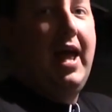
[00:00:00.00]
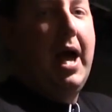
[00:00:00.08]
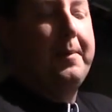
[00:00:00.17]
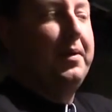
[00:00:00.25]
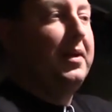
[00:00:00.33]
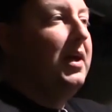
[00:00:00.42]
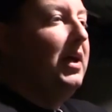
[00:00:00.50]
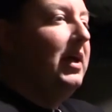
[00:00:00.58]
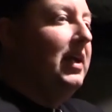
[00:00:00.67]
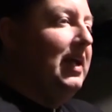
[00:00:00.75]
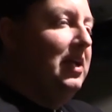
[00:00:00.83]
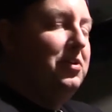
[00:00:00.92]
happened
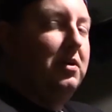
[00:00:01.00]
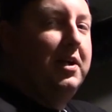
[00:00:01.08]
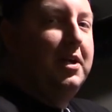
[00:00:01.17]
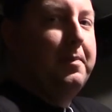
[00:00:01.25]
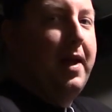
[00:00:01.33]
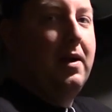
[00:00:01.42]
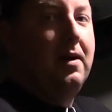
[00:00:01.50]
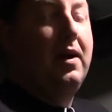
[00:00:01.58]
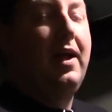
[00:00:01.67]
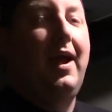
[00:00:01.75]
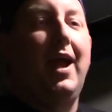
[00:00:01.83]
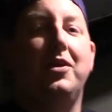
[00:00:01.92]
in your
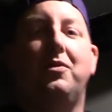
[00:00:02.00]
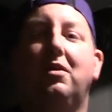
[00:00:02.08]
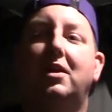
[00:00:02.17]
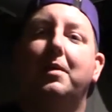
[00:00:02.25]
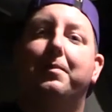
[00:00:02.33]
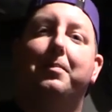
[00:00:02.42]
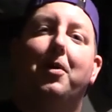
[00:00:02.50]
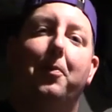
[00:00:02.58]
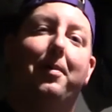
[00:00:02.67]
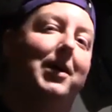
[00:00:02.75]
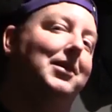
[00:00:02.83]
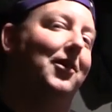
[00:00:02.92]
incubator, and you can keep your
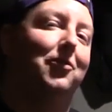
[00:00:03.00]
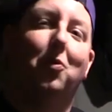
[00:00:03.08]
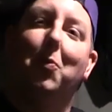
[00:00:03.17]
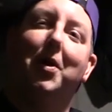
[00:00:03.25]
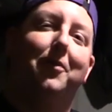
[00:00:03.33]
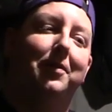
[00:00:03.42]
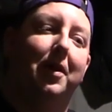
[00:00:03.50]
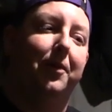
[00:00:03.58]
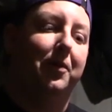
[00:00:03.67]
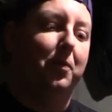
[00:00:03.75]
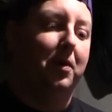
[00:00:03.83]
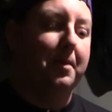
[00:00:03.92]
ball pythons warm enough and
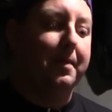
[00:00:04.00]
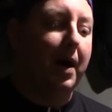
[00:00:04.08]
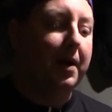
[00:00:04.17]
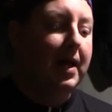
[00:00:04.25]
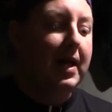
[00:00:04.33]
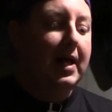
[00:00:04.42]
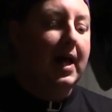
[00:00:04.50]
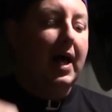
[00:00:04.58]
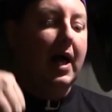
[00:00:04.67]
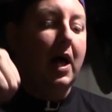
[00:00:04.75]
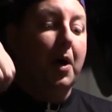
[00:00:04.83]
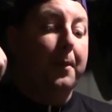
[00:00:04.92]
nothing to worry about.
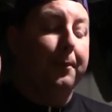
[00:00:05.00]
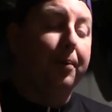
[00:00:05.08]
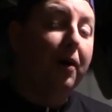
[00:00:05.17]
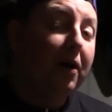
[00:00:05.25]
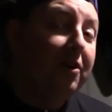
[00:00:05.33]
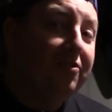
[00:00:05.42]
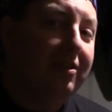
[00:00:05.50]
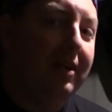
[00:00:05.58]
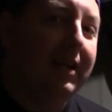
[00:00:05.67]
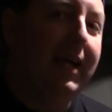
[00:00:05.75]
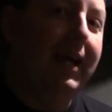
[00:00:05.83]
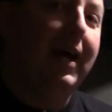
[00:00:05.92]

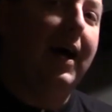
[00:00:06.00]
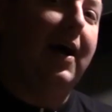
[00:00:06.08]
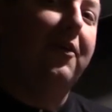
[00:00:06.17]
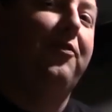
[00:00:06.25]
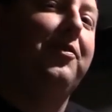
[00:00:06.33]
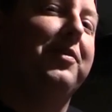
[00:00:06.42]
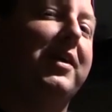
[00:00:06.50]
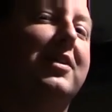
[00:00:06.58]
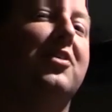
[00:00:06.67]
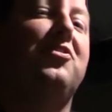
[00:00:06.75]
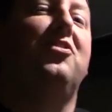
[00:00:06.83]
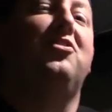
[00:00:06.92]
Personally, I feel like
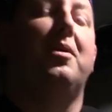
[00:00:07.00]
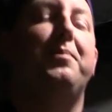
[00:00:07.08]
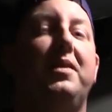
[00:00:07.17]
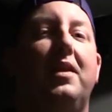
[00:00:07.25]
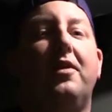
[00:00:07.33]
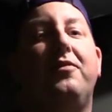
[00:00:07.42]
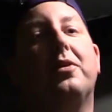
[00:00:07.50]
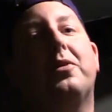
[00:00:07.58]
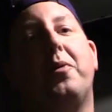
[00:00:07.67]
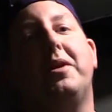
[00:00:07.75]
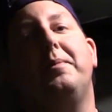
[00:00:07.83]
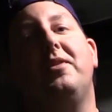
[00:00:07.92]
this is something that if you're
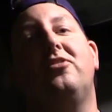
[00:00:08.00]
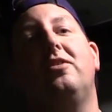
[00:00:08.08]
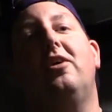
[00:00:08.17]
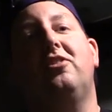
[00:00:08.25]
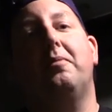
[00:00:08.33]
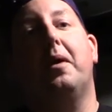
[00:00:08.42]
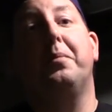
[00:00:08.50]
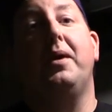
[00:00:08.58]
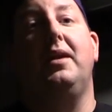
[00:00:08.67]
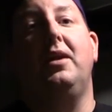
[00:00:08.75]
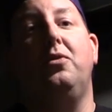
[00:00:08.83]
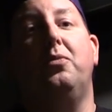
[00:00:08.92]
going to be serious about
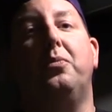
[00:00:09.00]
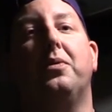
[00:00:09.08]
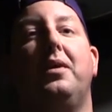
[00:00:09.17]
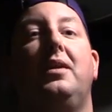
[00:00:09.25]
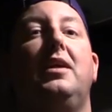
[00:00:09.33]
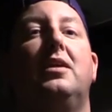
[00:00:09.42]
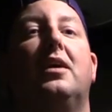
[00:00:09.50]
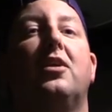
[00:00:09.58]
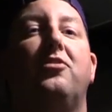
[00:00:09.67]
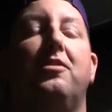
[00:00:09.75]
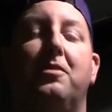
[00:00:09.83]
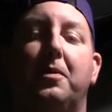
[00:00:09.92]
breeding, you really need to
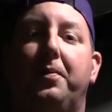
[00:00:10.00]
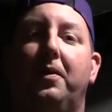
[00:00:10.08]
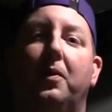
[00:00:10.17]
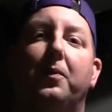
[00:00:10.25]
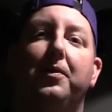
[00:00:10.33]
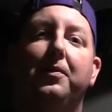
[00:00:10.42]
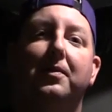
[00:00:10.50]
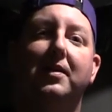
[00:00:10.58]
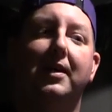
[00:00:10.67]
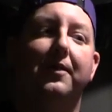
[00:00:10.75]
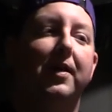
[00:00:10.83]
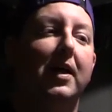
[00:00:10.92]
consider depending on where you
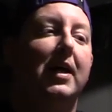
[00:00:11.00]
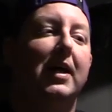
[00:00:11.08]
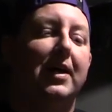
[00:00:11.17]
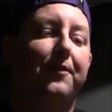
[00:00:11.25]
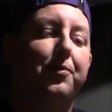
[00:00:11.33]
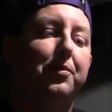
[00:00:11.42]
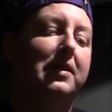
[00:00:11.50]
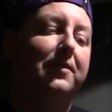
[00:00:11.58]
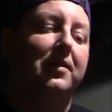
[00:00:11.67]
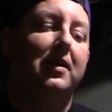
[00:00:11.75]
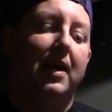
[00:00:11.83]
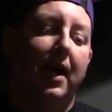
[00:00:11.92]
live. If you
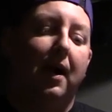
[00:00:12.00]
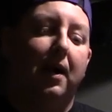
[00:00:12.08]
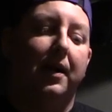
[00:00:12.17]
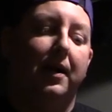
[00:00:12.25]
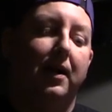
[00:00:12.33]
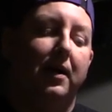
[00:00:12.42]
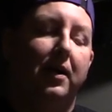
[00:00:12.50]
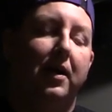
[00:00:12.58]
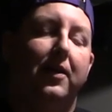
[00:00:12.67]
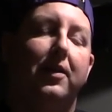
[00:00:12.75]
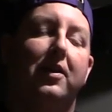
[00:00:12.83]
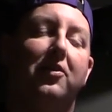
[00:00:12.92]
live in an area
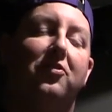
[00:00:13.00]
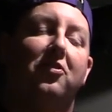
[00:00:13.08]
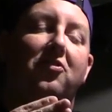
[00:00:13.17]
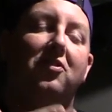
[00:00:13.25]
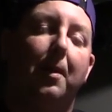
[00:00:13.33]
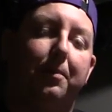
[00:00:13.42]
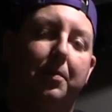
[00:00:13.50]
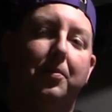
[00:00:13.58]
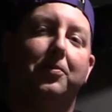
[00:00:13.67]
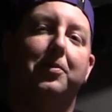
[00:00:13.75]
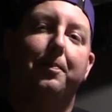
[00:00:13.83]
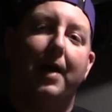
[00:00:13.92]
that is
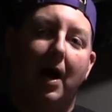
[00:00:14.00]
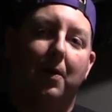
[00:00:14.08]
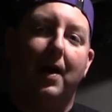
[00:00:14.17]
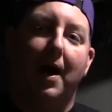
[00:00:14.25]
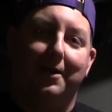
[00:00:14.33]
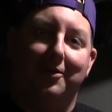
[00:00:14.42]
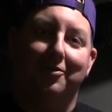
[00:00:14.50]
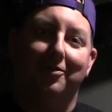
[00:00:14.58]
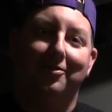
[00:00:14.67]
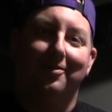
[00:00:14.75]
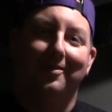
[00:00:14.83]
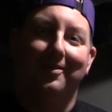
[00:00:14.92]
susceptible to power
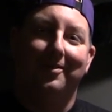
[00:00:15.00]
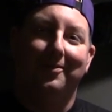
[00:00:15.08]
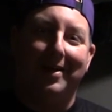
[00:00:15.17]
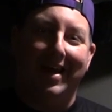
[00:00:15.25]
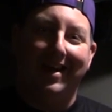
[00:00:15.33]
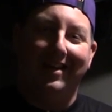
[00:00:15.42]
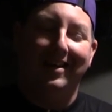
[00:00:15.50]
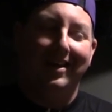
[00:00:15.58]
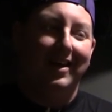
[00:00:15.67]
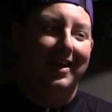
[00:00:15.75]
outages, right?